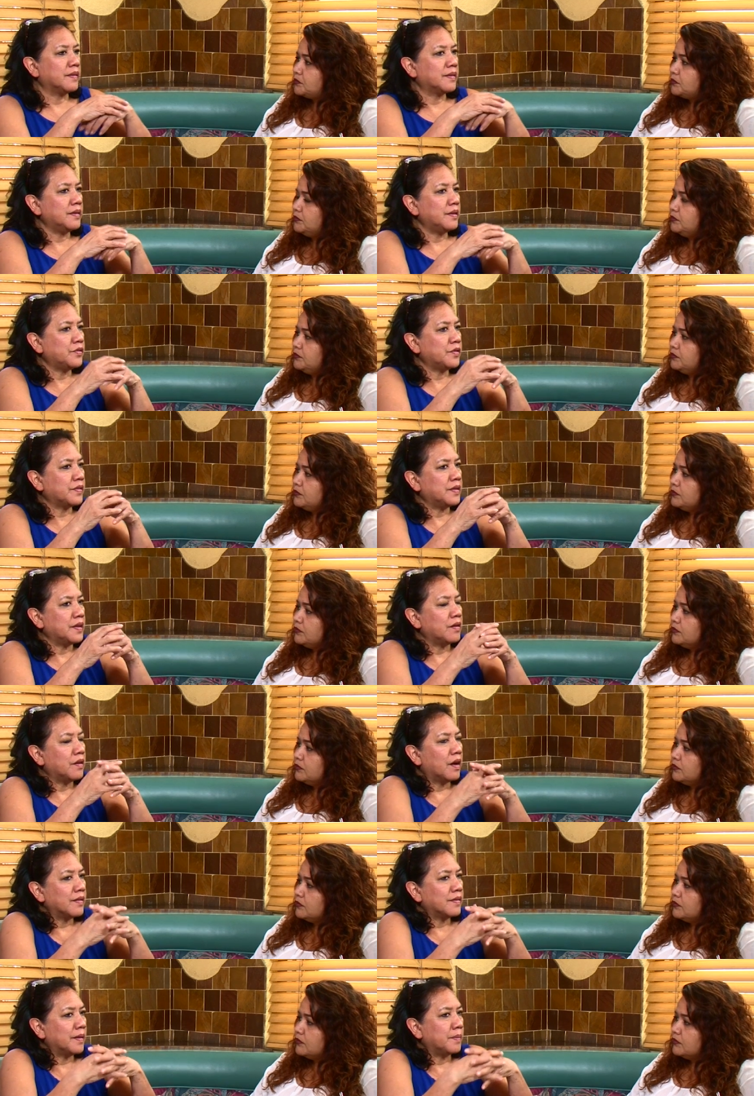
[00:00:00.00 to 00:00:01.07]
Speaker 1: It's an interesting
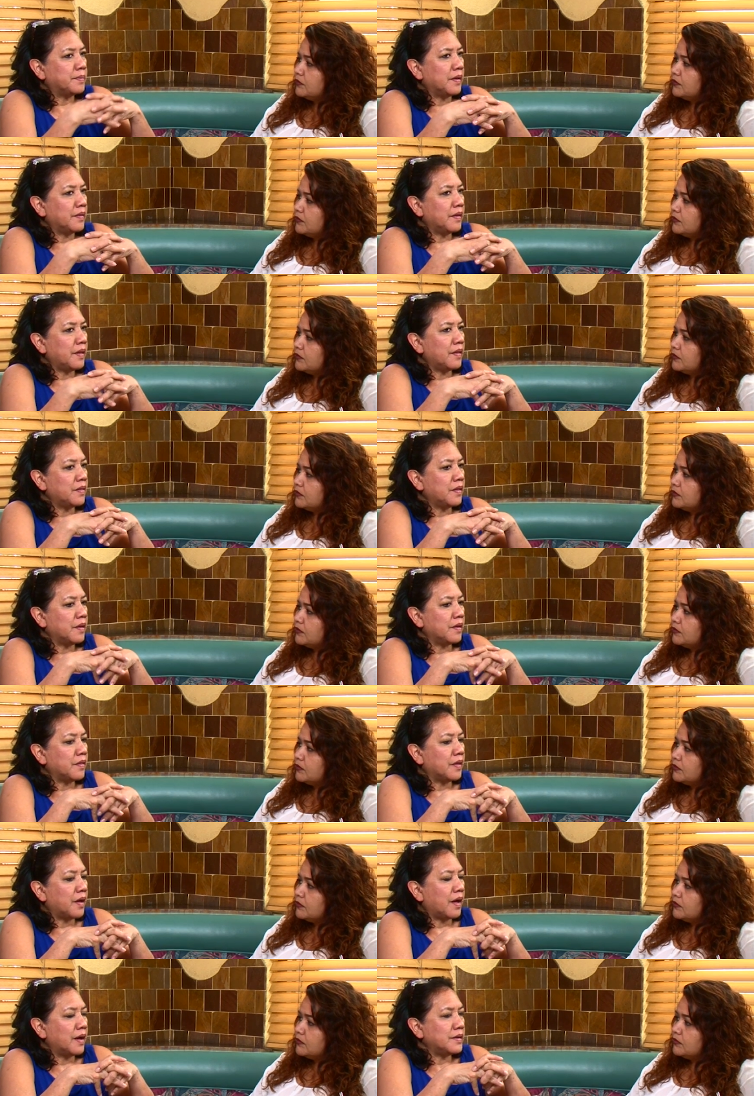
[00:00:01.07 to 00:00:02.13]
concept, and then the
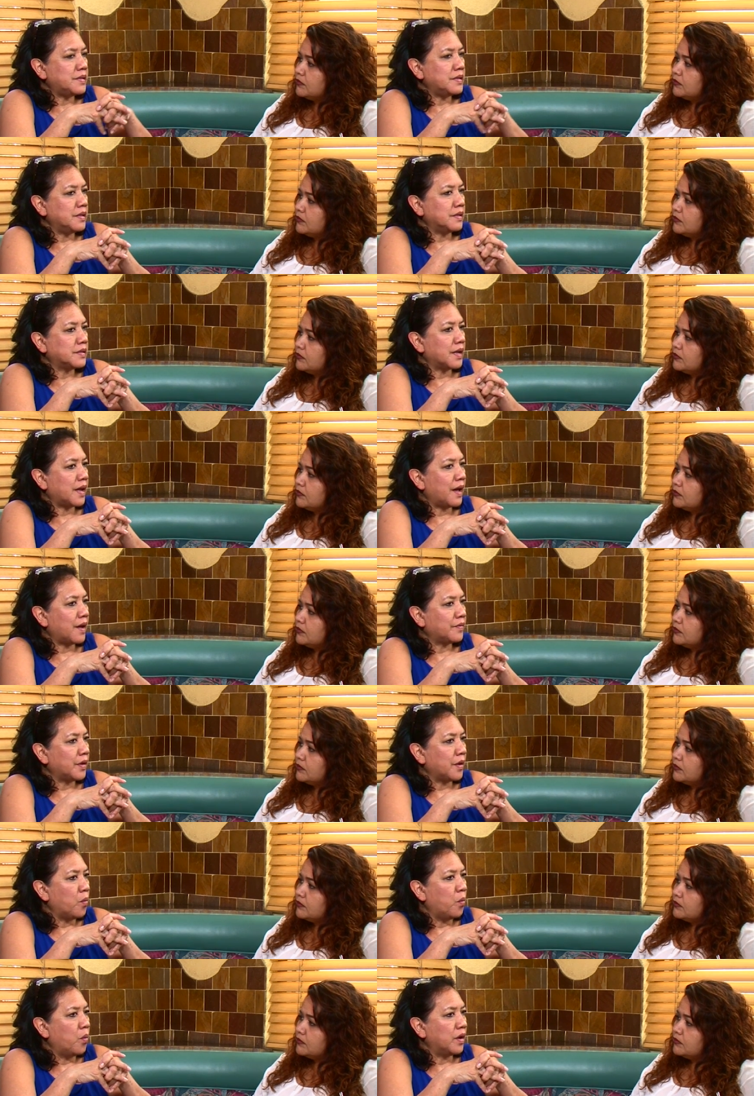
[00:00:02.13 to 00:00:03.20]
the idea to have
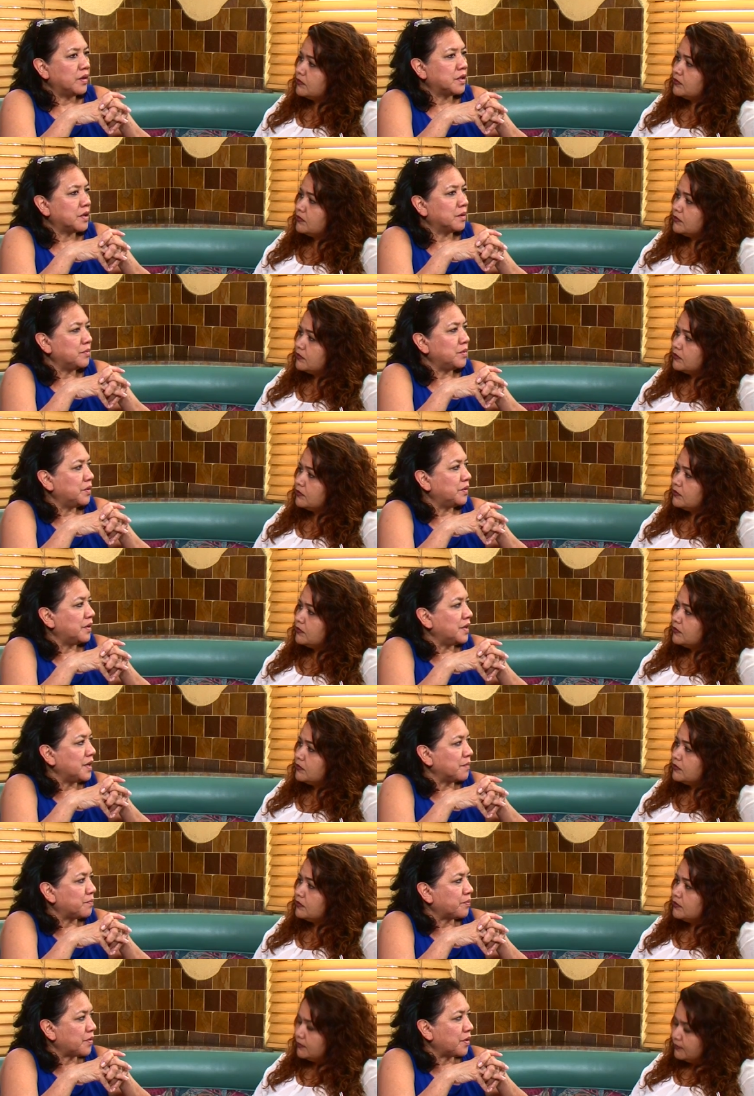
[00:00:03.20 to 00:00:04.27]
it a one
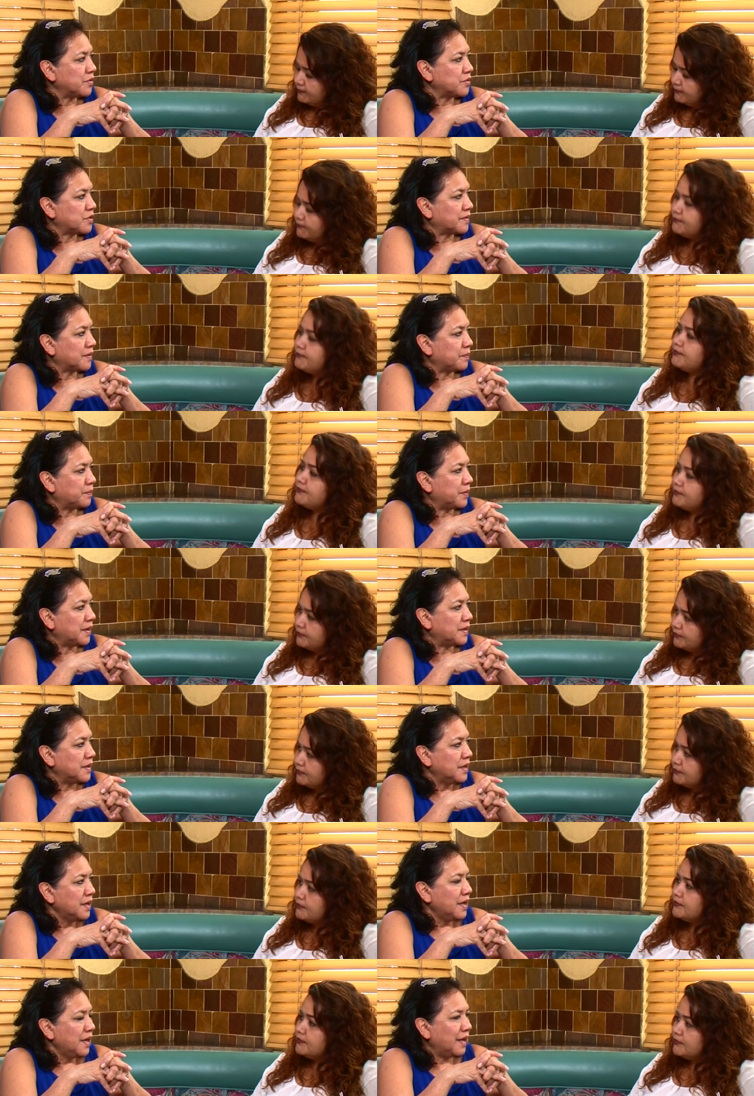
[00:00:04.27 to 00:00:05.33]
community approach is a big.
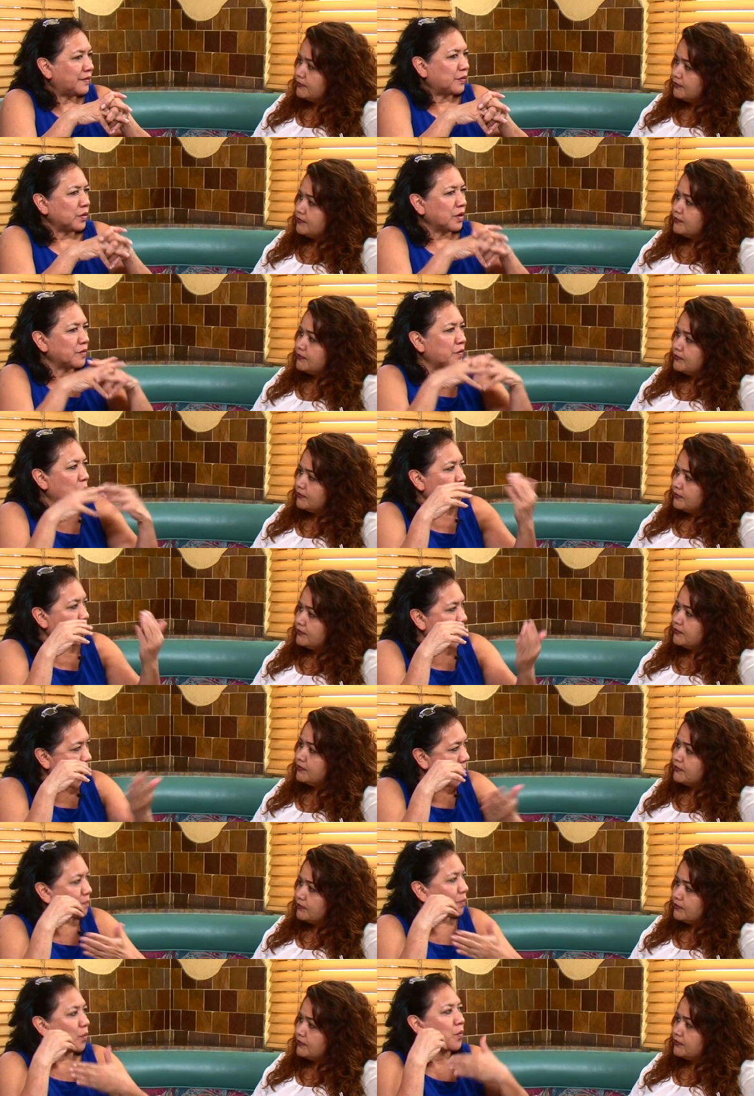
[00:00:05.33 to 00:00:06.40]
It's sort of a
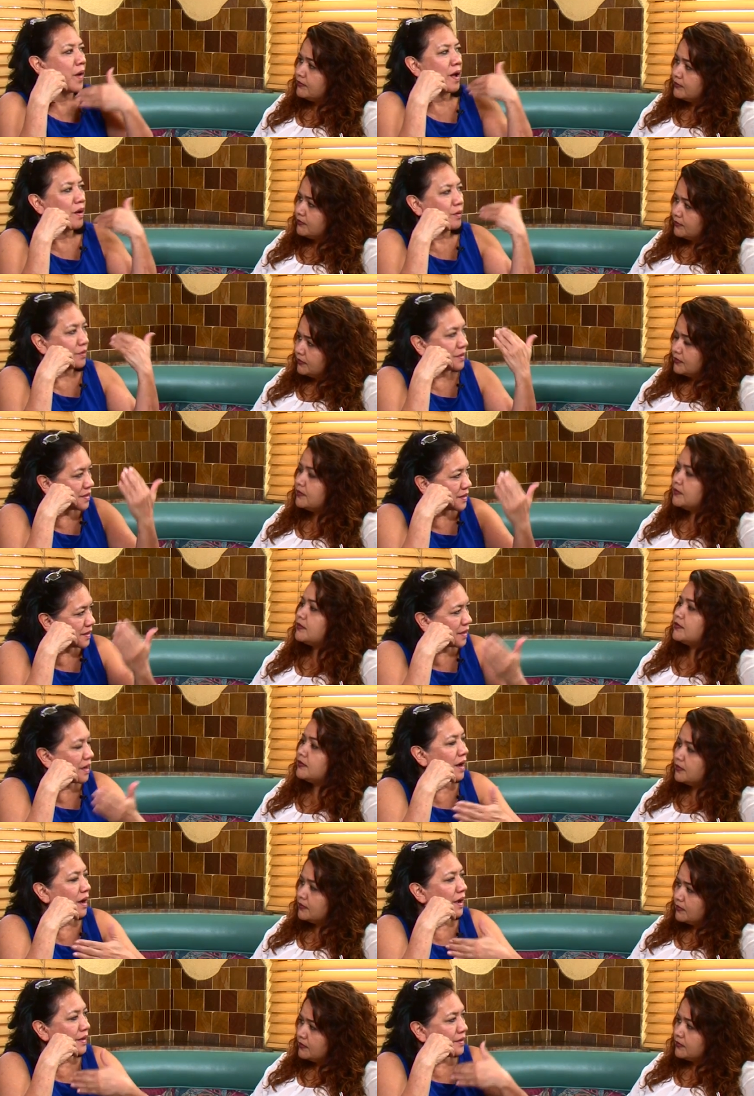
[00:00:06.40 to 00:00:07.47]
wraparound
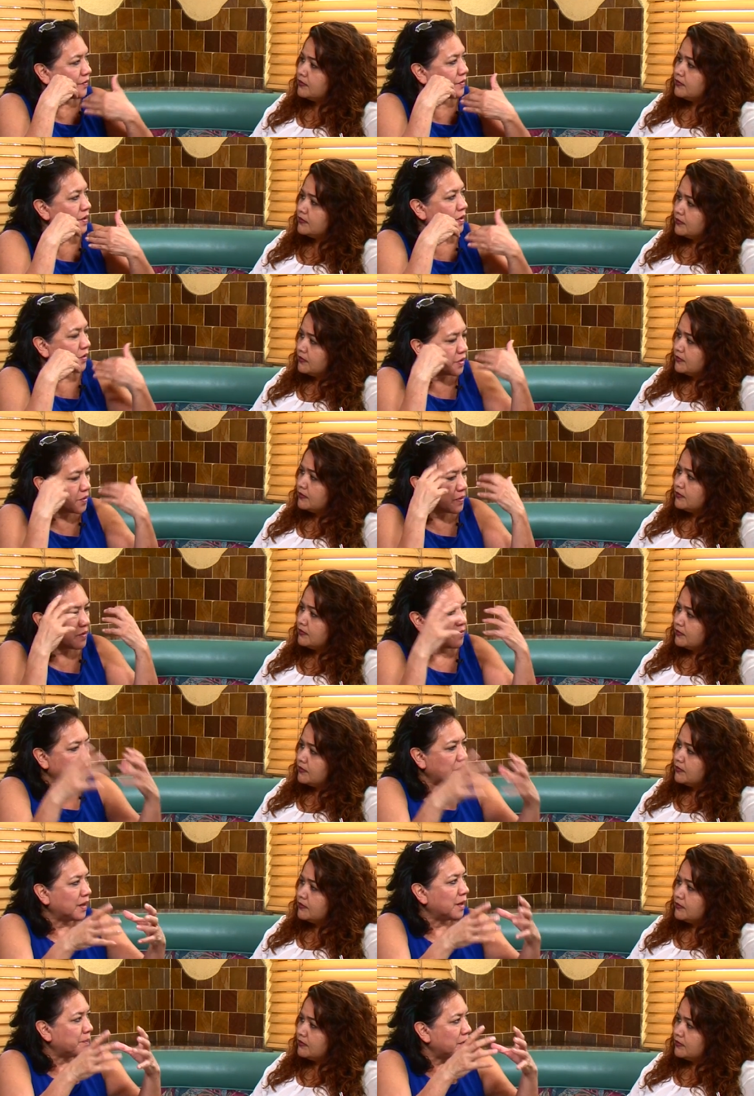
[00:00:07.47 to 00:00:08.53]
kind of. You know, you
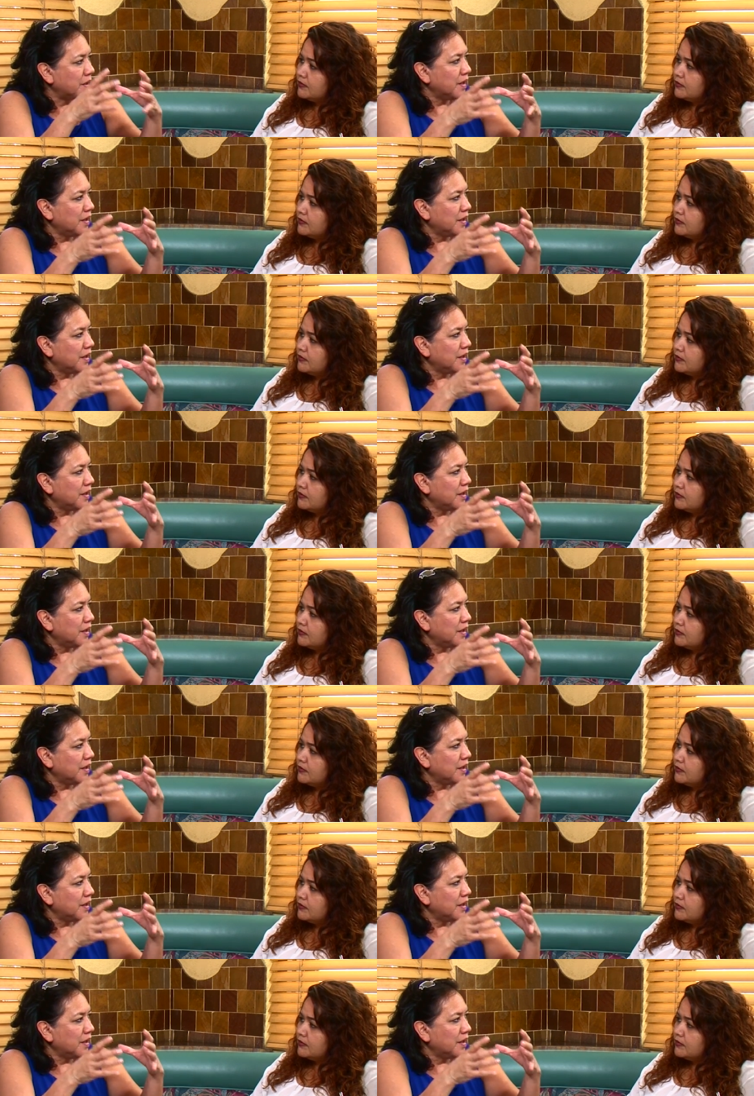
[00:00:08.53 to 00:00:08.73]
envelop